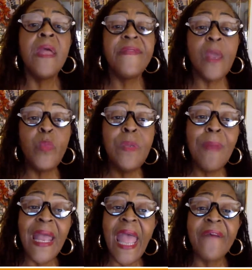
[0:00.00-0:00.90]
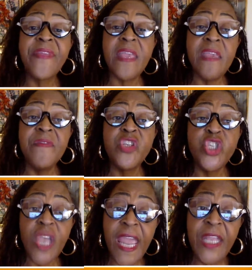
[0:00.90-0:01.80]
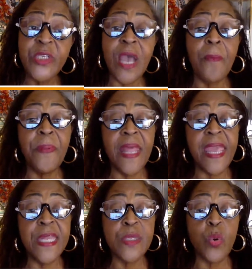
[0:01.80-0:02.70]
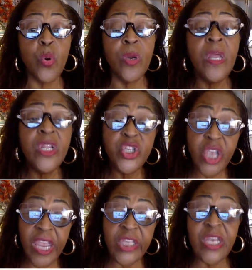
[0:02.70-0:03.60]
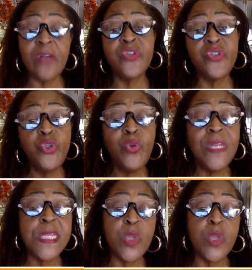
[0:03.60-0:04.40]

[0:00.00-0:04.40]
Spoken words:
that we might have to even change our plans or change our to-do list.